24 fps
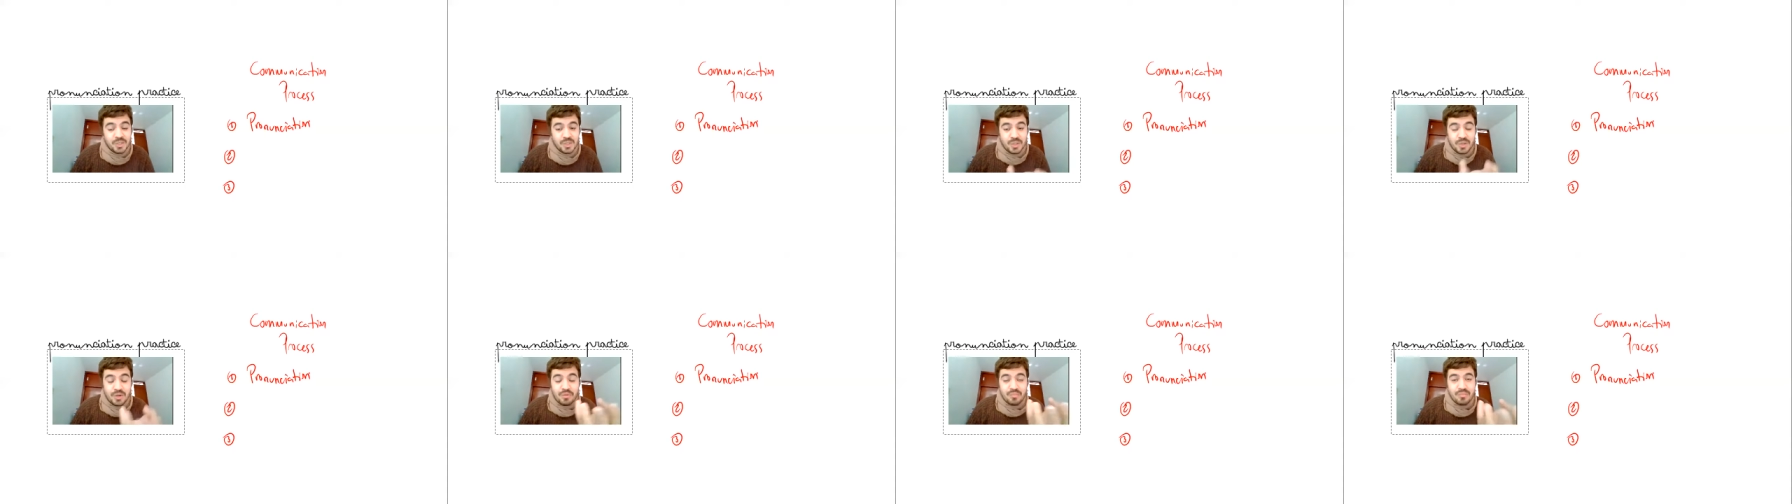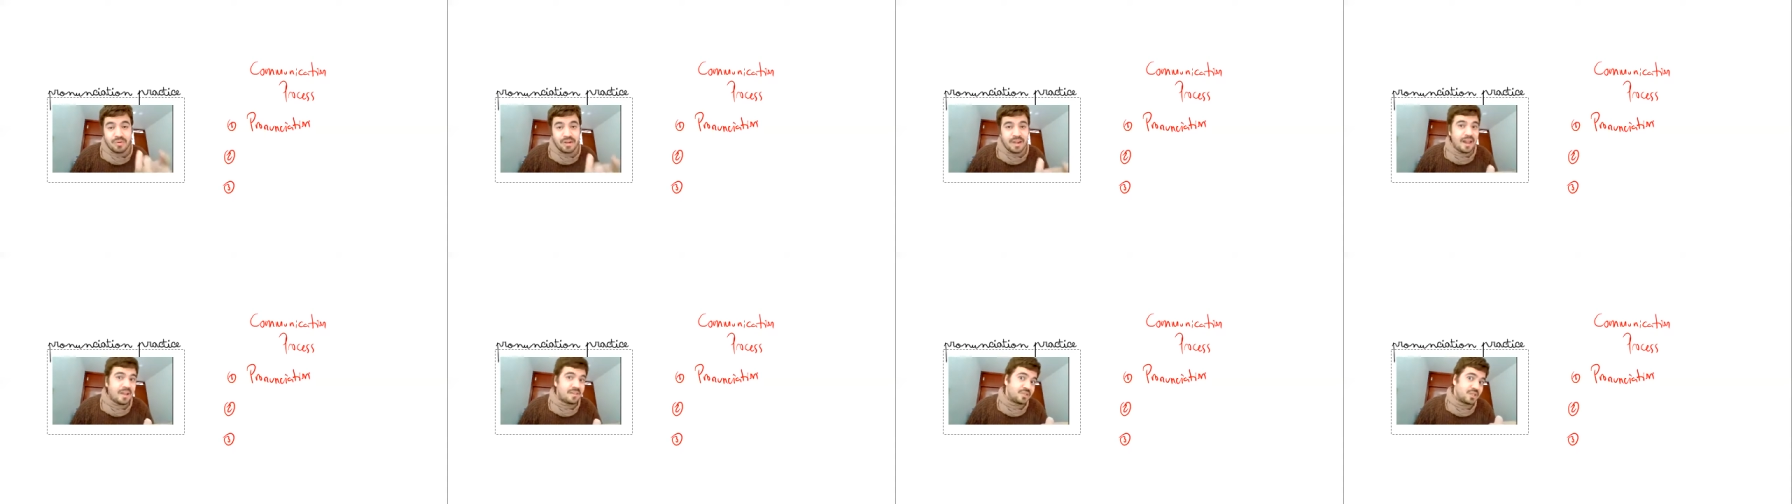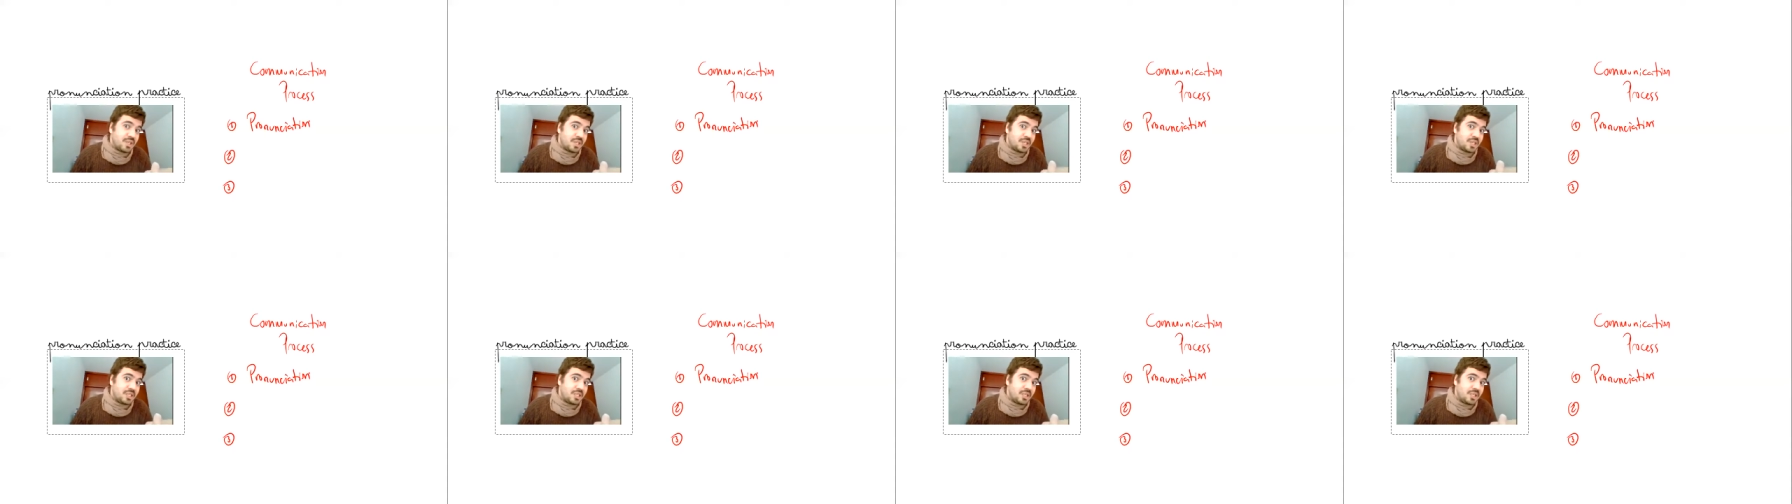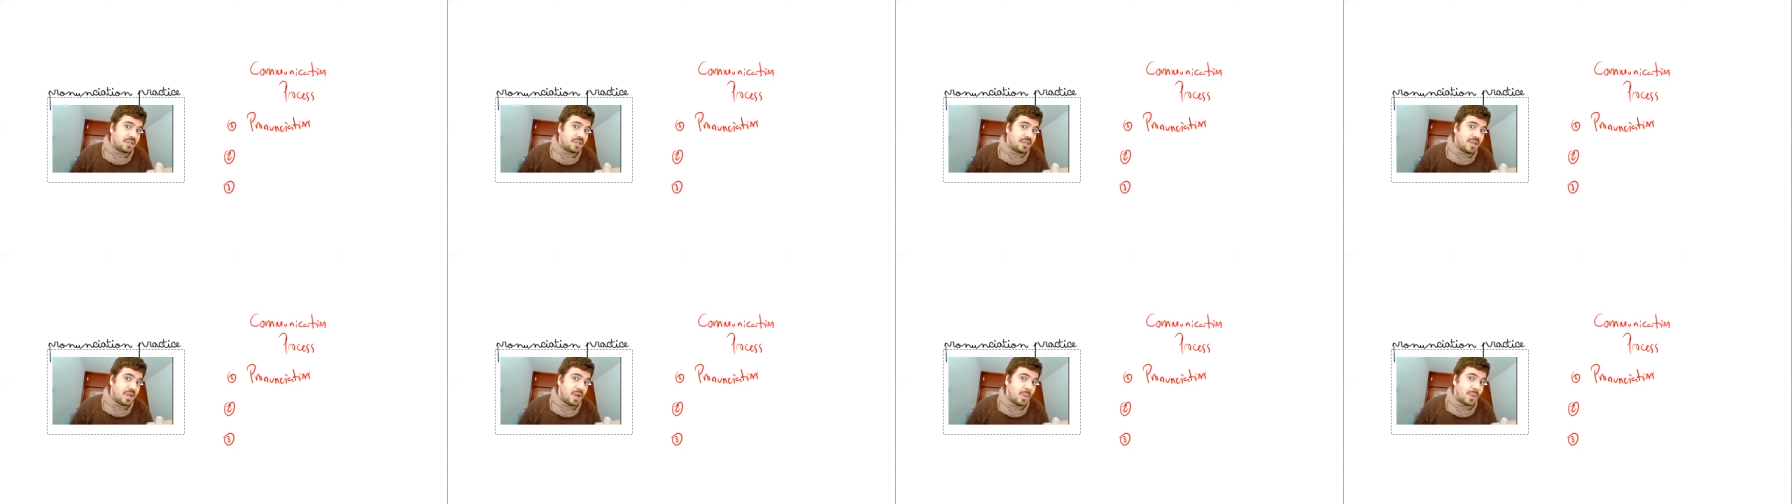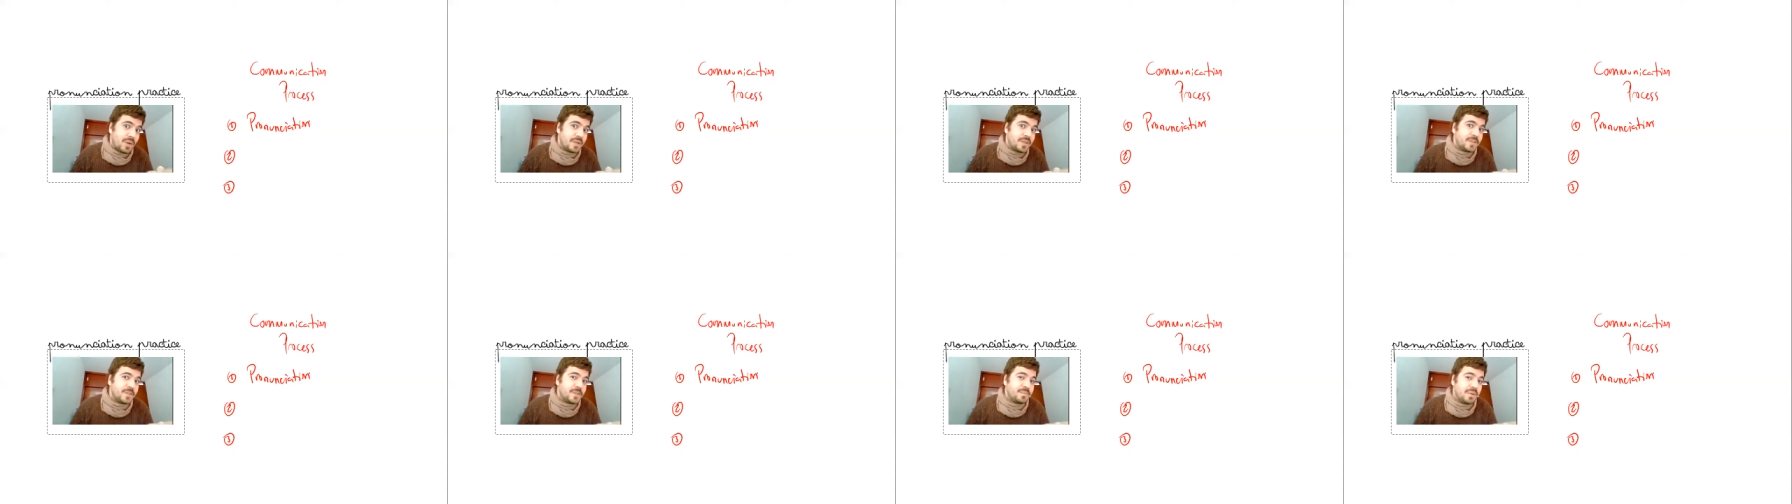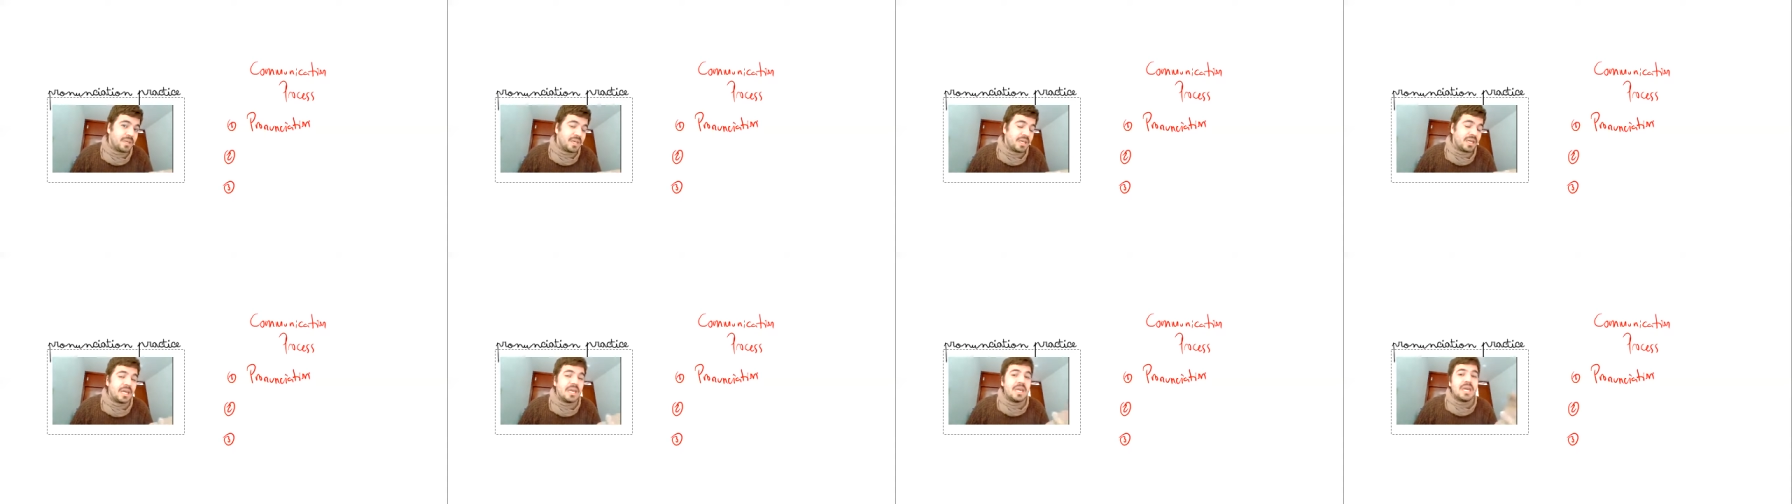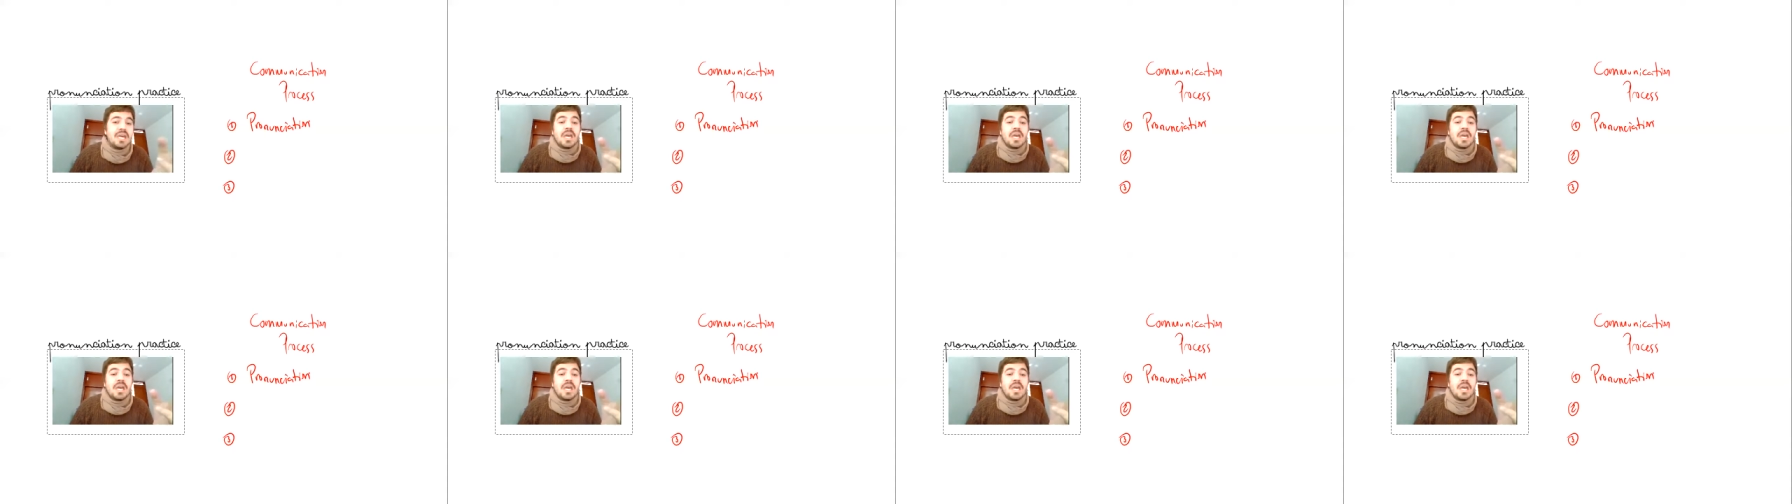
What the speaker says: to your pronunciation when you speak,